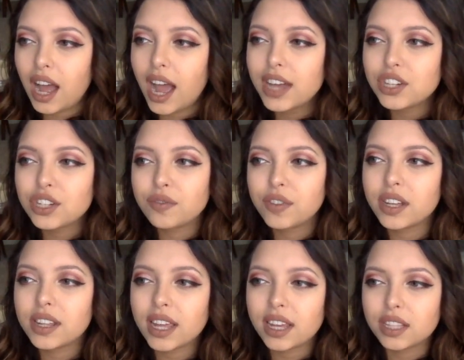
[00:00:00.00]
I just
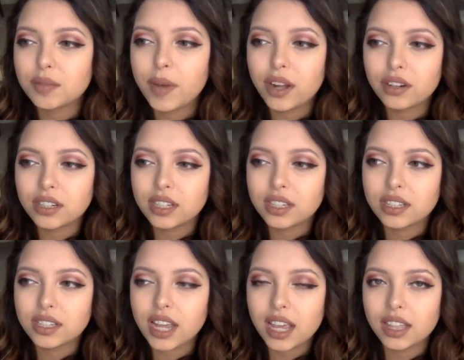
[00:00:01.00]
feel like it's better to
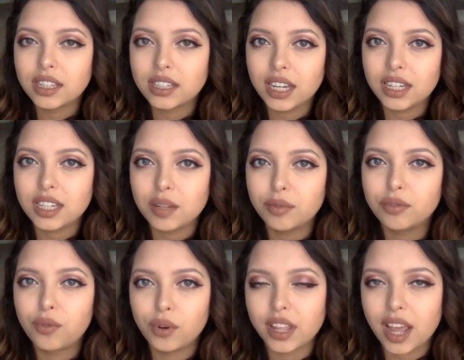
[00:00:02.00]
take the DAT
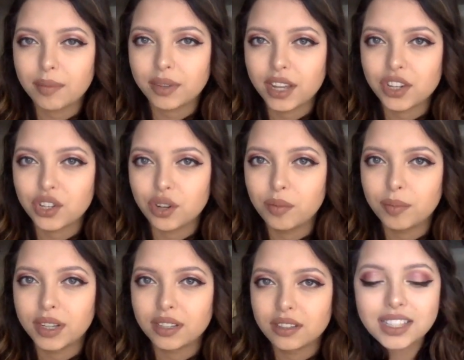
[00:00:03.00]
before the application
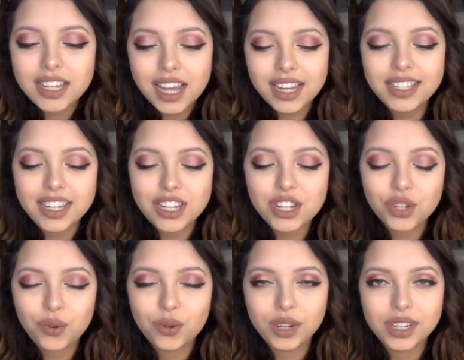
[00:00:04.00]
opens. DAT
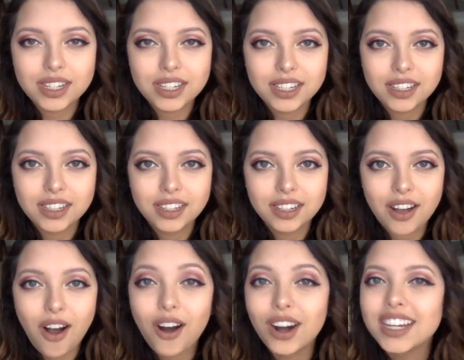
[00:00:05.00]
scores
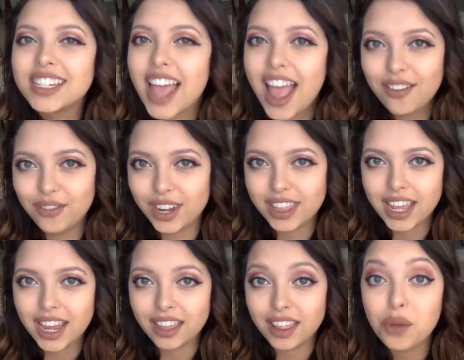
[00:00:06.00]
aren't
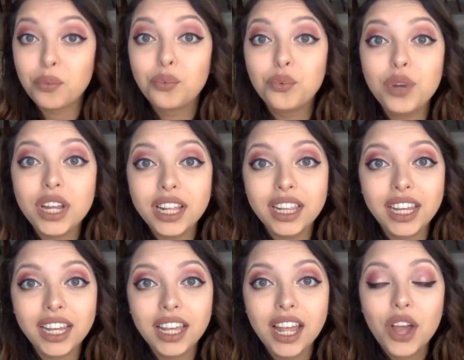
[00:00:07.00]
everything. They
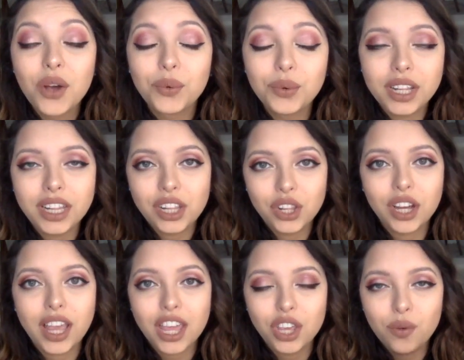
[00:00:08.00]
really, really
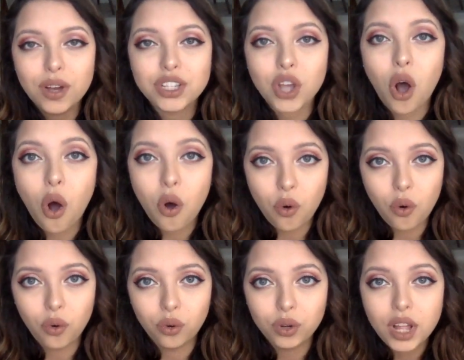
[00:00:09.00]
look at you as a
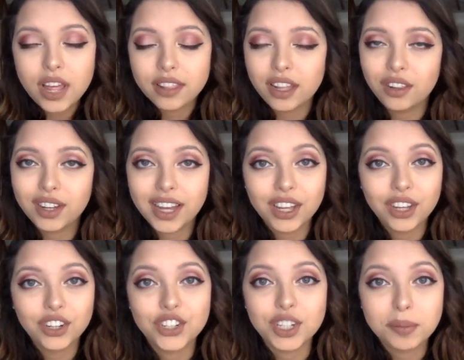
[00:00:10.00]
whole. They look at
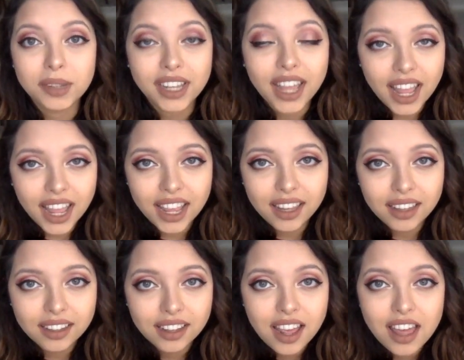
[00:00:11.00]
your GPA,
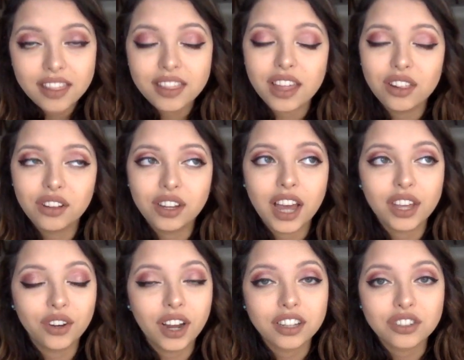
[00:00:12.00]
they look at
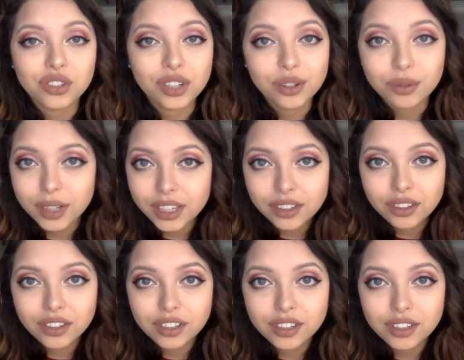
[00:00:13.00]
your
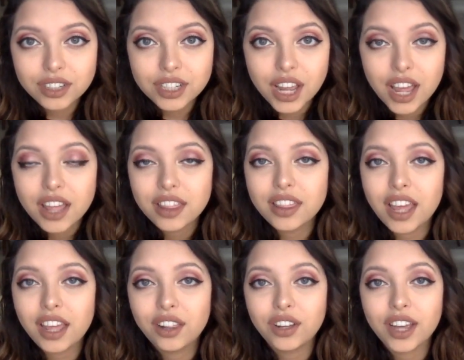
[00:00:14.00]
extracurriculars,
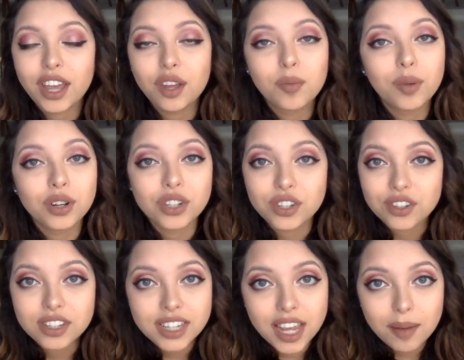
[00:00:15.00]
they look at your personal
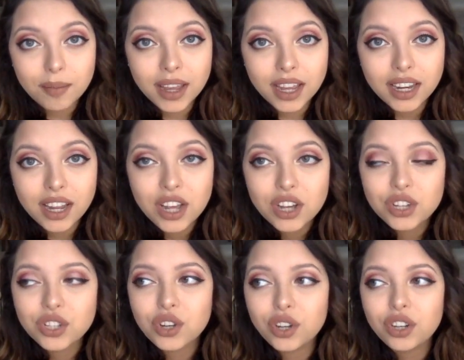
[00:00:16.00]
statement.
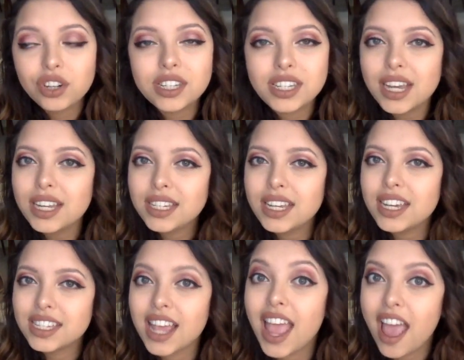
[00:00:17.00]
So your DAT
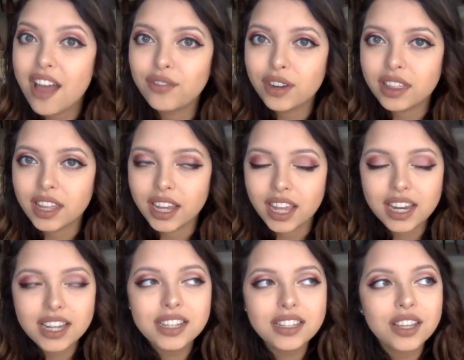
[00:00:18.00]
isn't everything. It
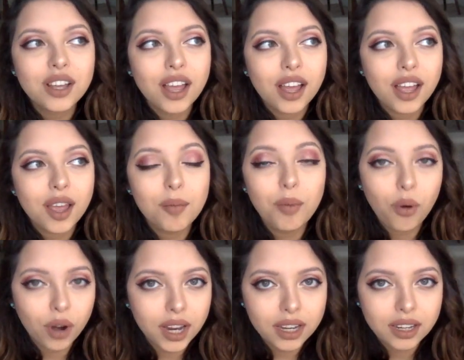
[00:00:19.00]
is
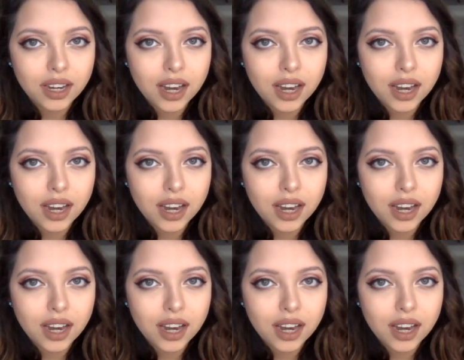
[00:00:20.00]
important,